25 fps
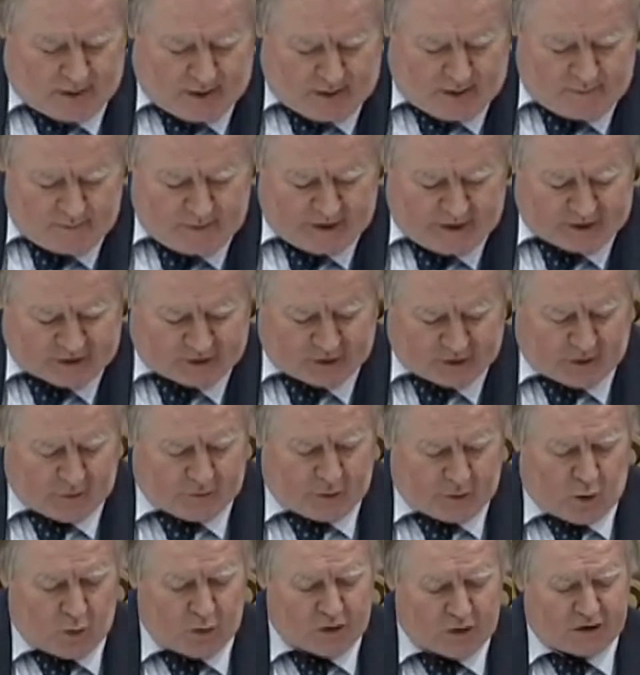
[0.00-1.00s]
Minister, of
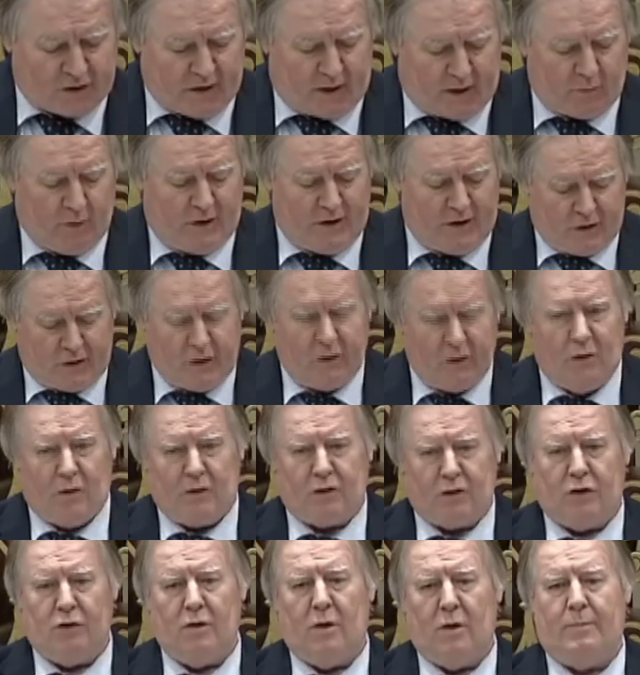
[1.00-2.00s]
course, when you do
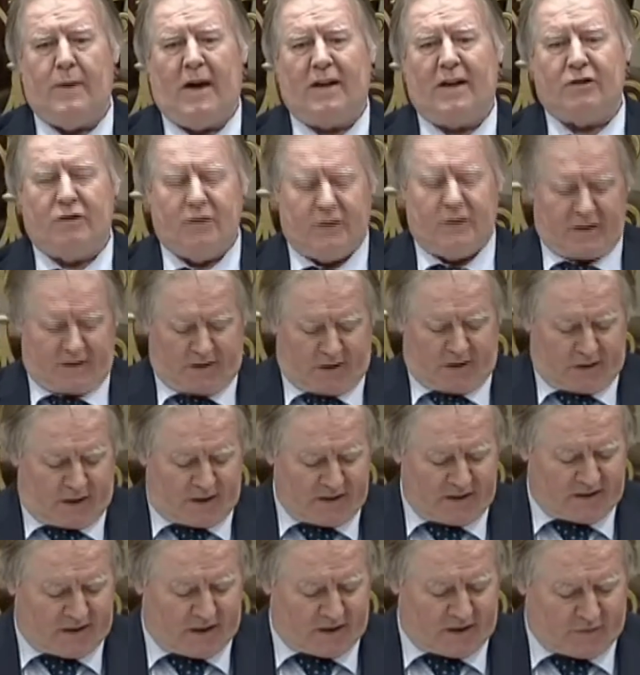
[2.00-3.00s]
look back to the
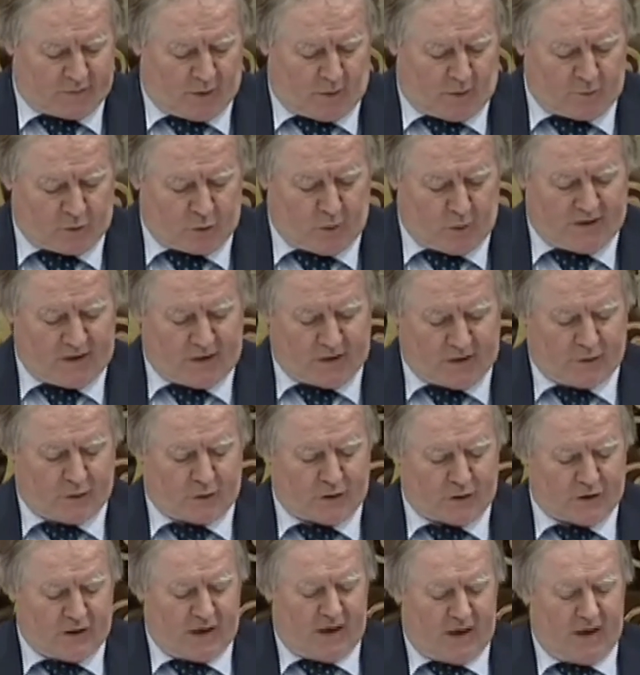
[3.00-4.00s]
statistics from
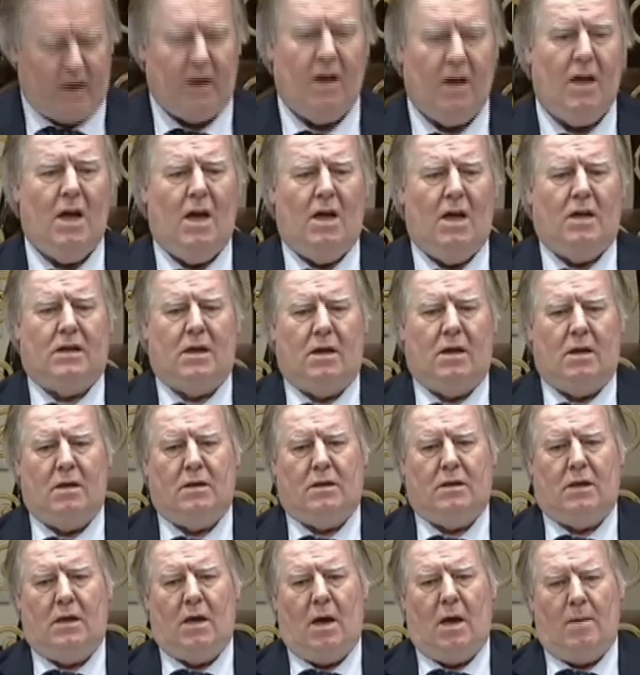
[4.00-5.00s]
2013,
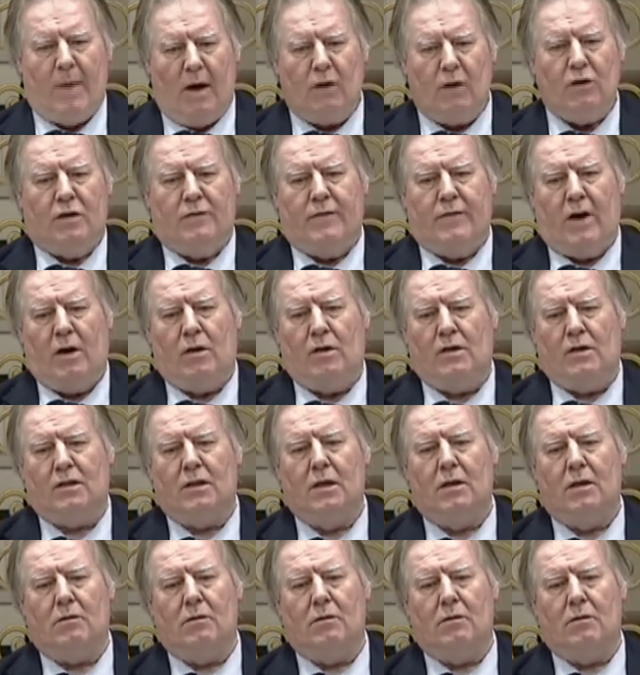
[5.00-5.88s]
the amount of hours